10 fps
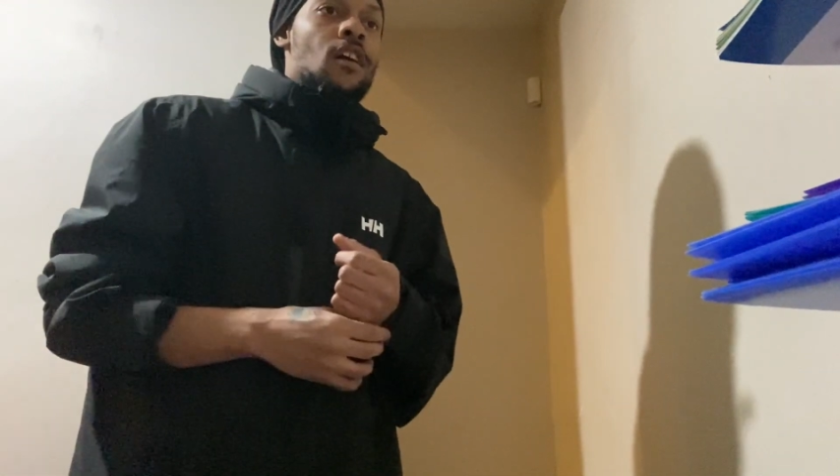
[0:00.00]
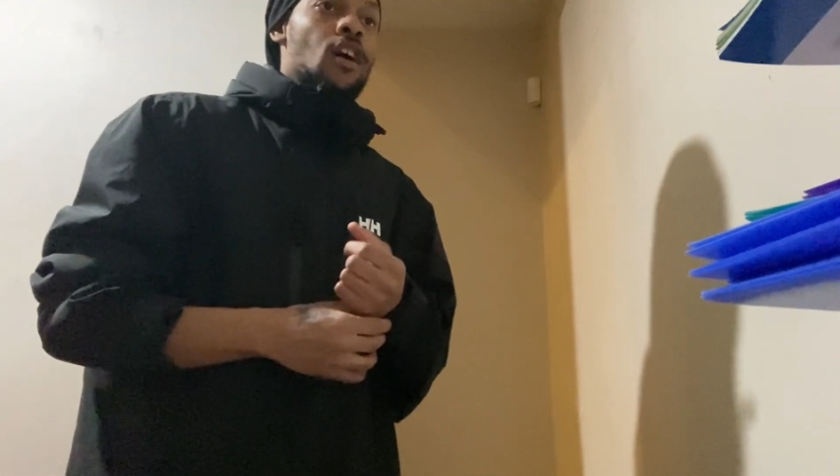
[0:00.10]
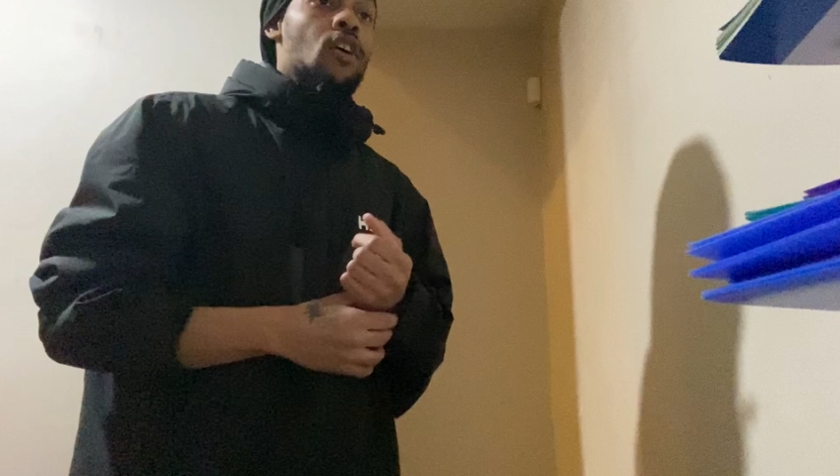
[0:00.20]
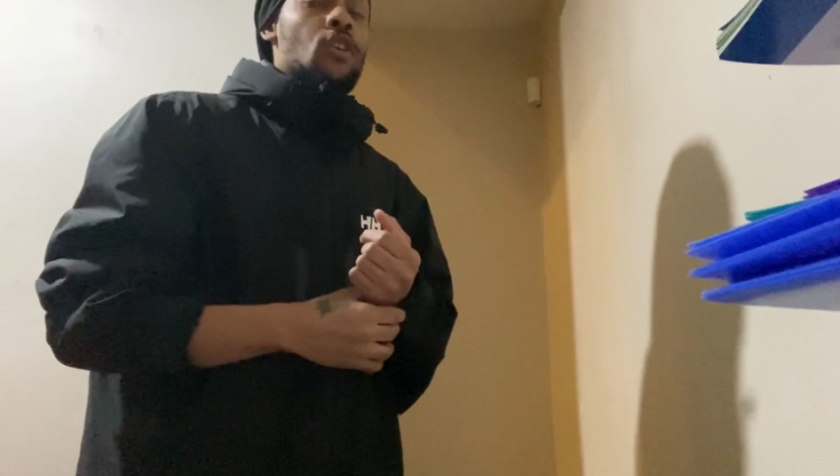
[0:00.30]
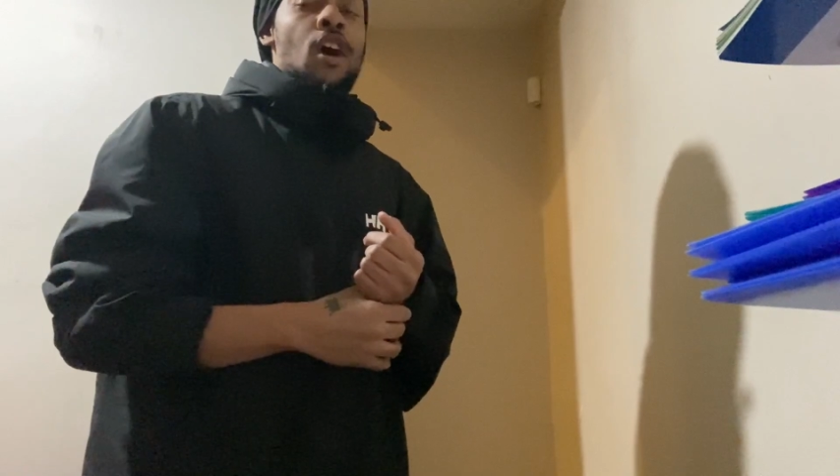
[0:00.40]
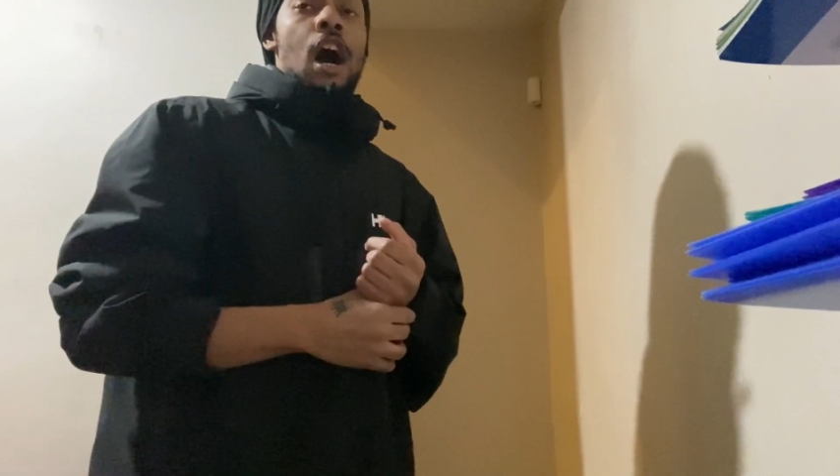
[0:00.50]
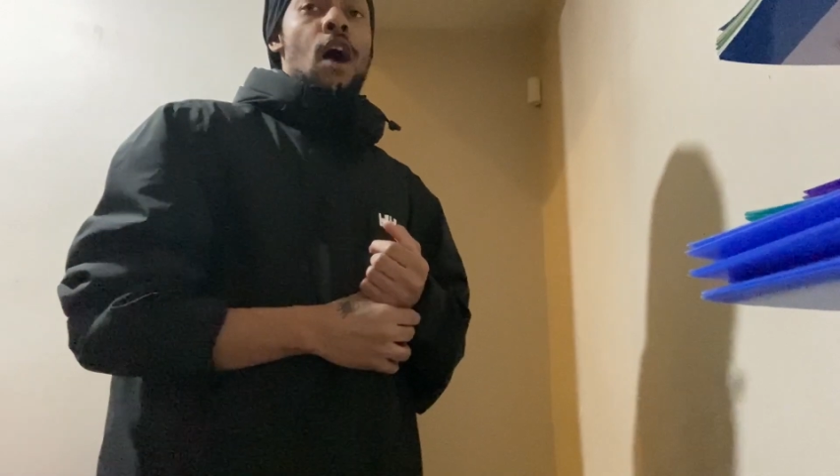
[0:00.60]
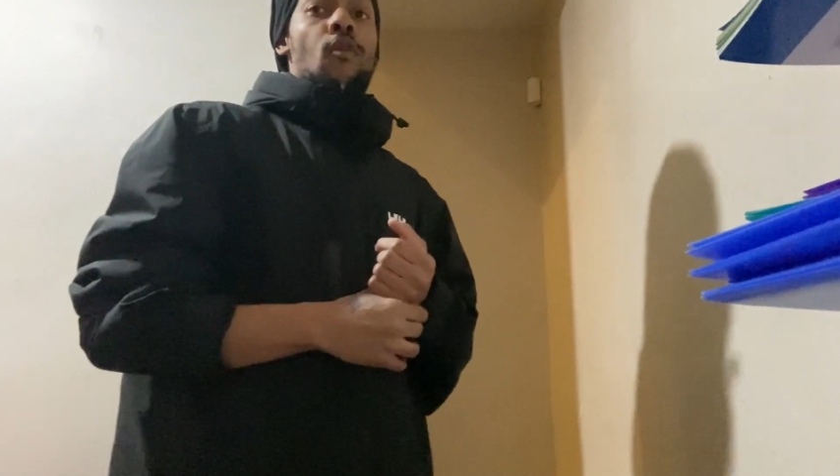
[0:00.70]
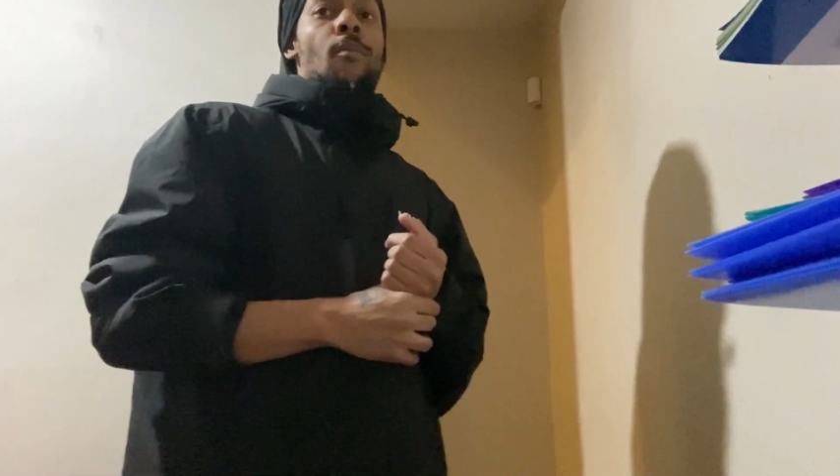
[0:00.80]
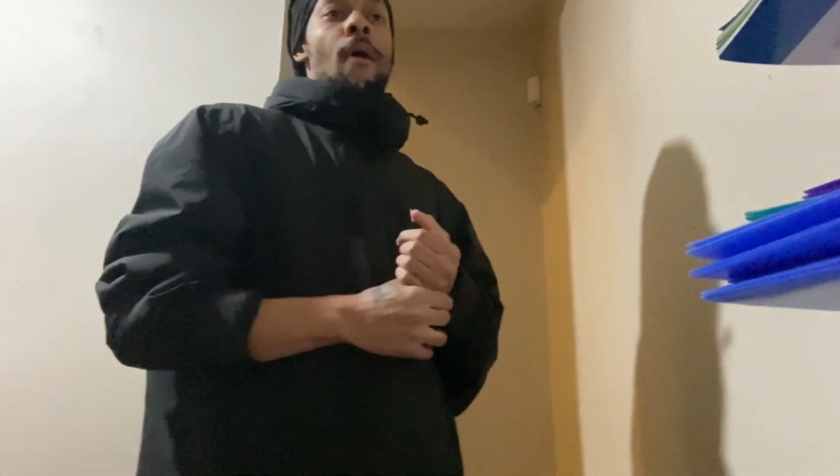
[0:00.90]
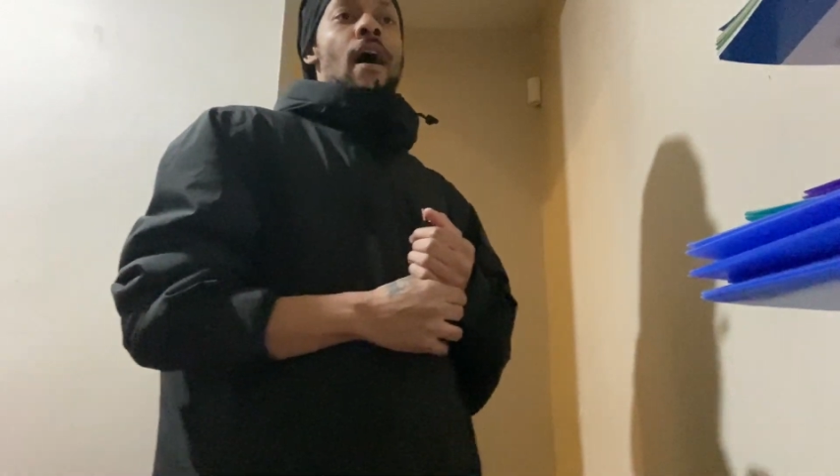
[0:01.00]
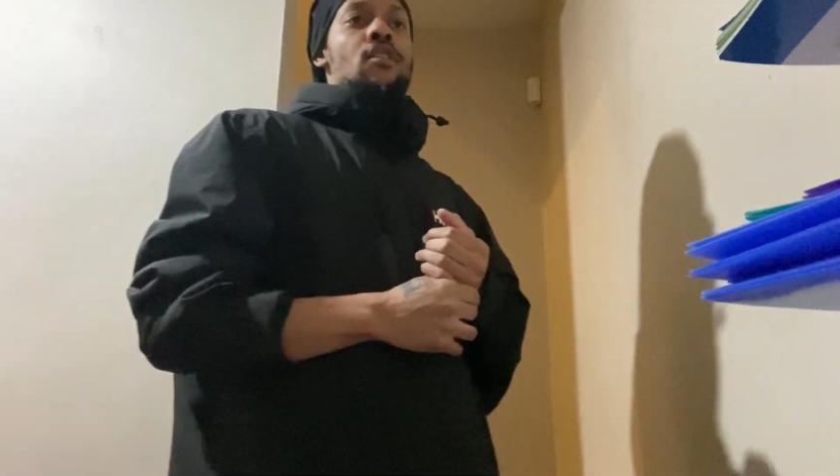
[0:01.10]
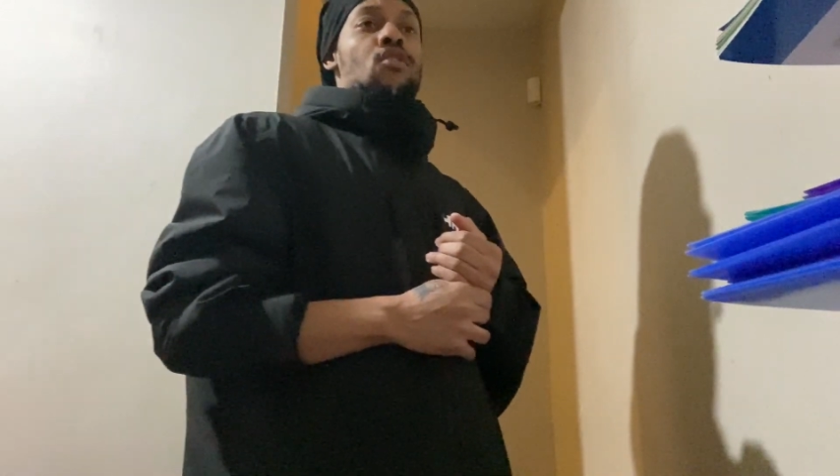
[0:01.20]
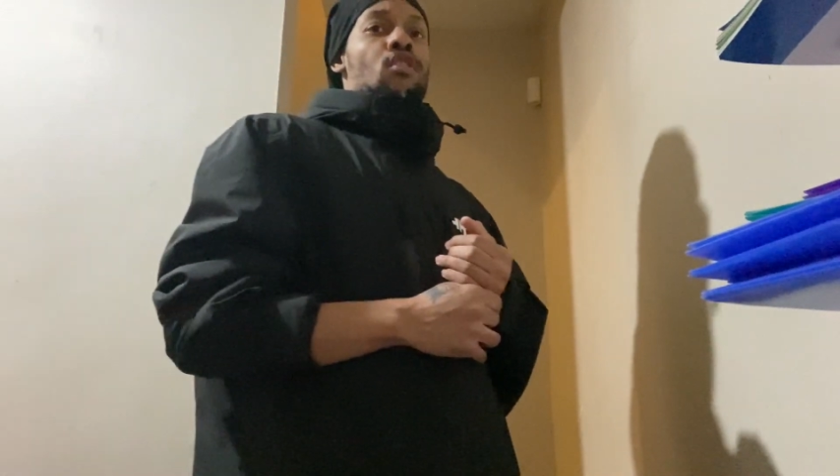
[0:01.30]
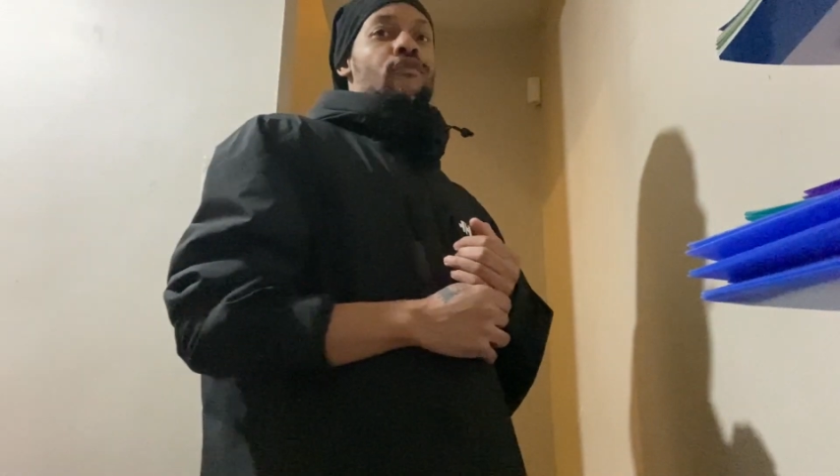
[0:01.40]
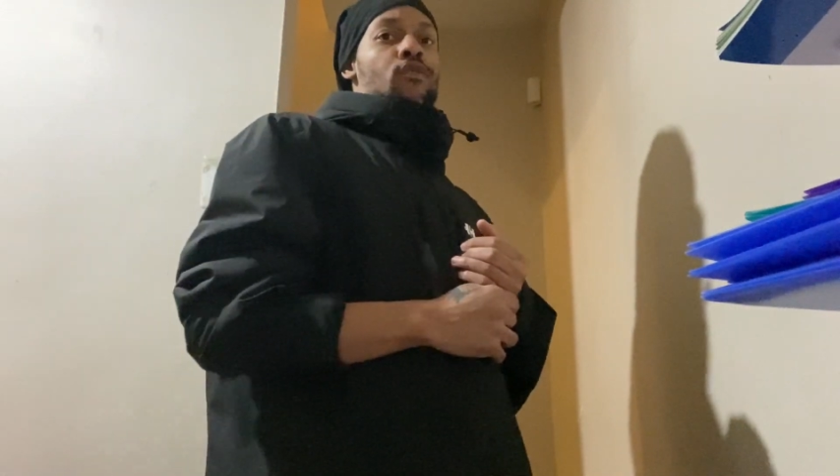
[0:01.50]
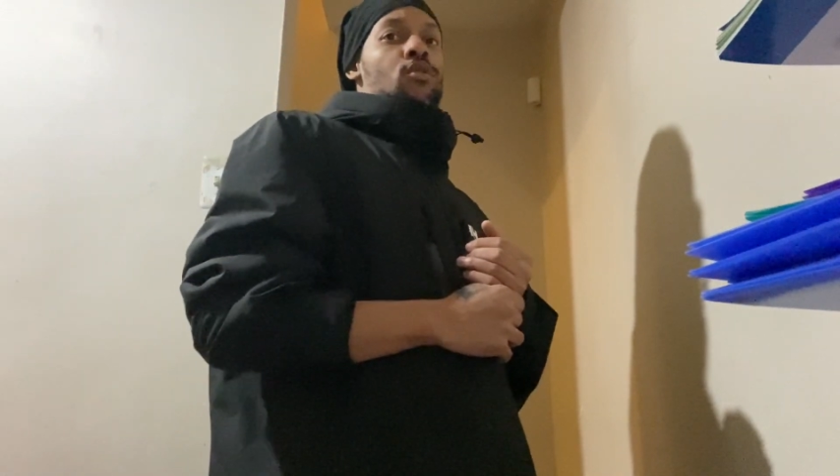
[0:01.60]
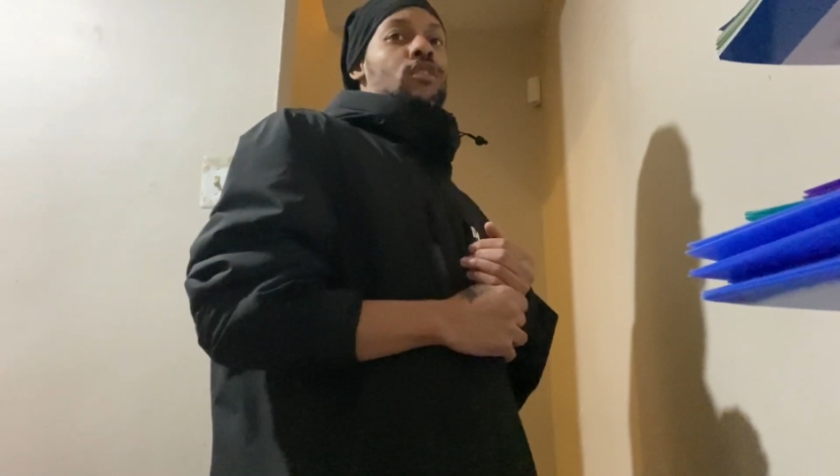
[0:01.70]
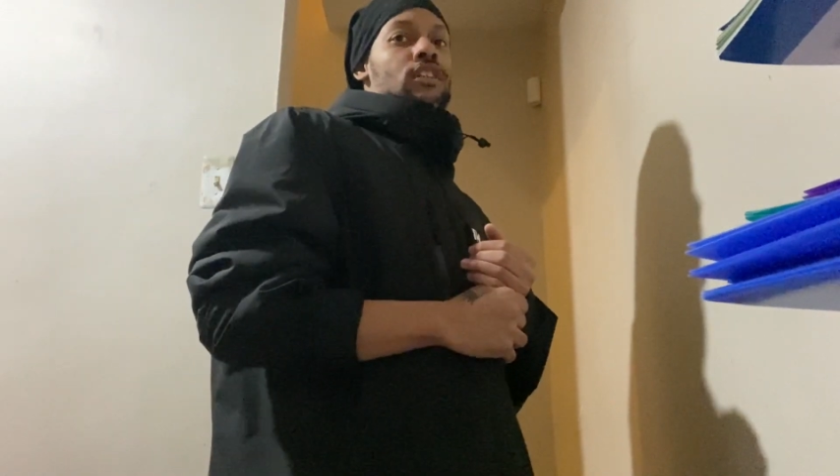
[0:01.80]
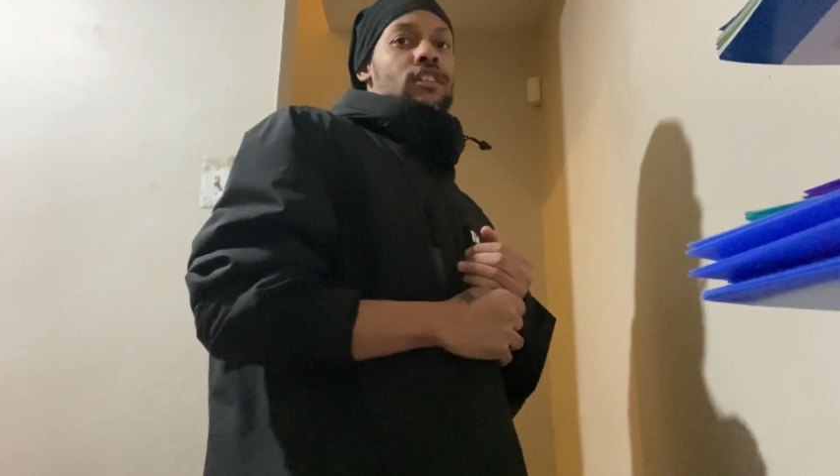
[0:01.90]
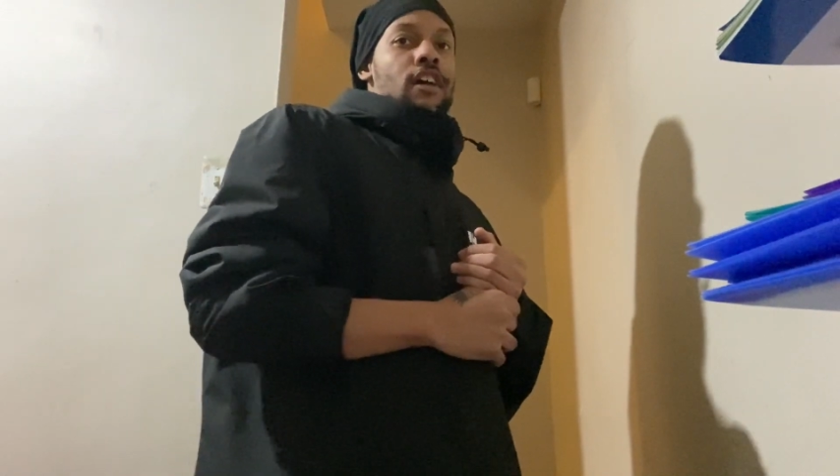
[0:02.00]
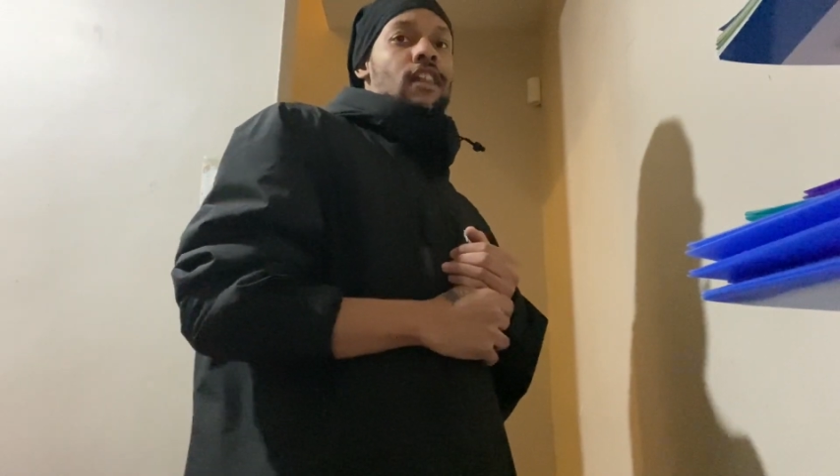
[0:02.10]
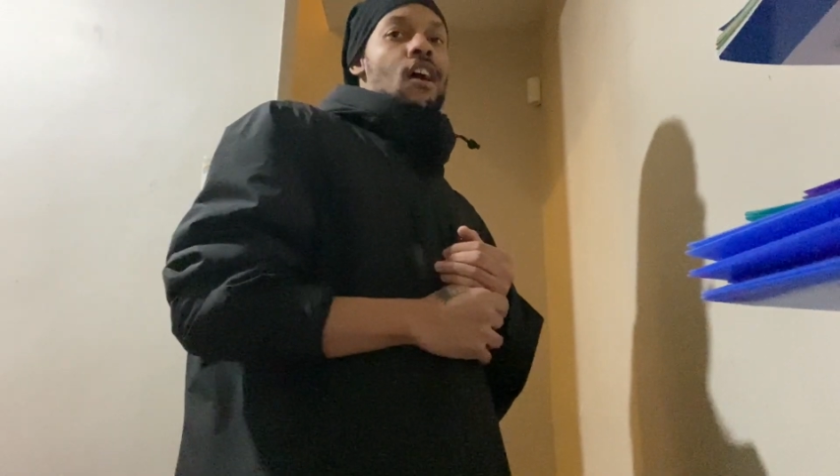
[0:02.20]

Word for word: oh, I don't want to buy you no food, this and that.